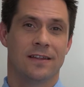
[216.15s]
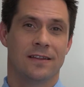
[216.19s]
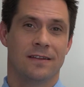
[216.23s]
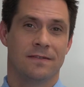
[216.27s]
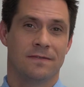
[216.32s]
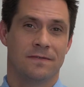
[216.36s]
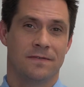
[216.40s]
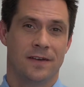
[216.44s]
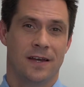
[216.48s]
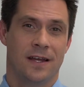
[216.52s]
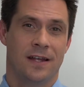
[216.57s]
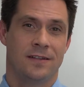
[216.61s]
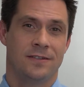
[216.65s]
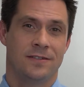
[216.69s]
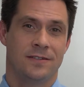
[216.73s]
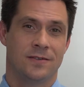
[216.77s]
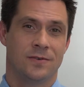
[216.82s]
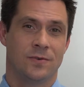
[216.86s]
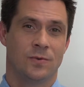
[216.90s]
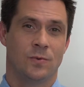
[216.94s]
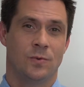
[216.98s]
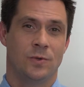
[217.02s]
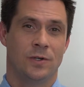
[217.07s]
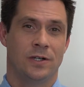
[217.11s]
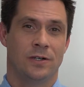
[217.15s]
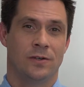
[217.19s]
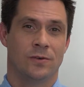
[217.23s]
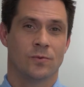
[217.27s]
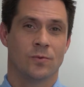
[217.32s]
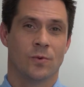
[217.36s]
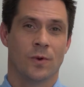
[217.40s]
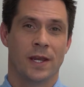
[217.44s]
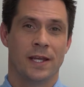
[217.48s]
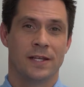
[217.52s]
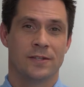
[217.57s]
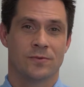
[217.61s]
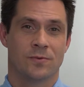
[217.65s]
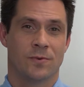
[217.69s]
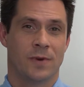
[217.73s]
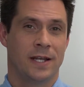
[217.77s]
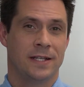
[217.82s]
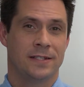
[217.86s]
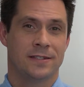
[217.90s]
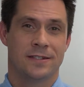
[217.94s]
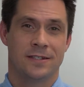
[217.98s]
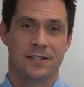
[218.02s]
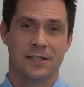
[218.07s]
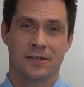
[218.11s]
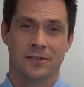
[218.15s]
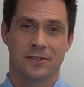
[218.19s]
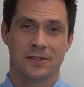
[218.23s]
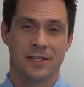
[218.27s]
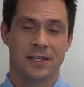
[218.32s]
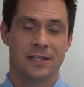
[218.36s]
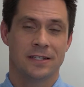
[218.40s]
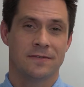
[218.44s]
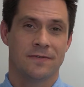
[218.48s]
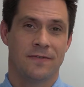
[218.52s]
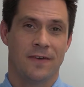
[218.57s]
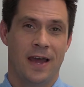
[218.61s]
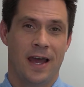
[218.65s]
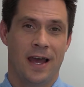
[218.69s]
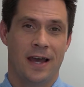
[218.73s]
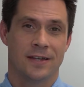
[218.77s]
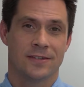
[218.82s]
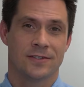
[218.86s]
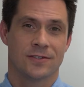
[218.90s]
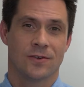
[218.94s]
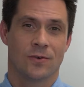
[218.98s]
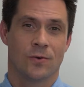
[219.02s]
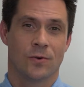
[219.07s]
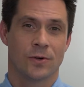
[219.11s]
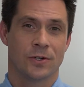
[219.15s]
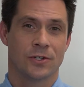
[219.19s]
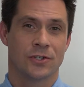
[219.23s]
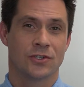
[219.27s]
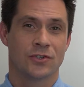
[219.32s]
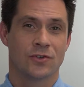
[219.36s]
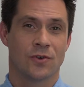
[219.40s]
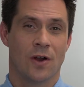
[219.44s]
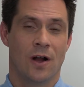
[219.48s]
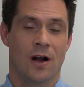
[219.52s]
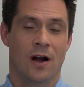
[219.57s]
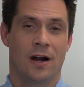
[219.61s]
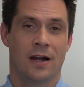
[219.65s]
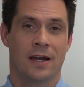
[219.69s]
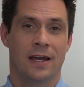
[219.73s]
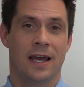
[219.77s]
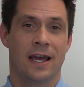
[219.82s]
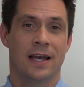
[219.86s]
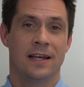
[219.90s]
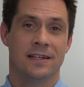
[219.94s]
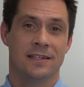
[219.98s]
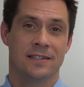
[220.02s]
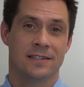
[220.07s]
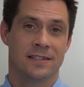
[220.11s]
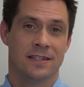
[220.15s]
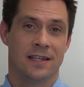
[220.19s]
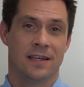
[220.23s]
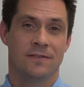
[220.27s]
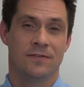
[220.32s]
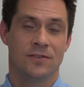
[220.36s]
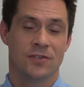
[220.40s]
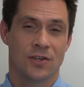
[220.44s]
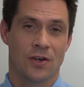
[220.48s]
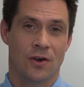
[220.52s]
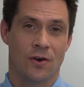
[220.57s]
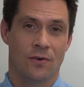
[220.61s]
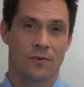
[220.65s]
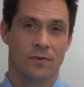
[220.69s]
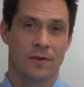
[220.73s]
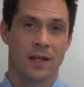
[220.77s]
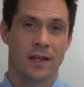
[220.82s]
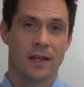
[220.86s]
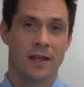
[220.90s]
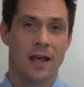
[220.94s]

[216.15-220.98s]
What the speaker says: the feds will raise rates nearly as fast or as strong as they've shown.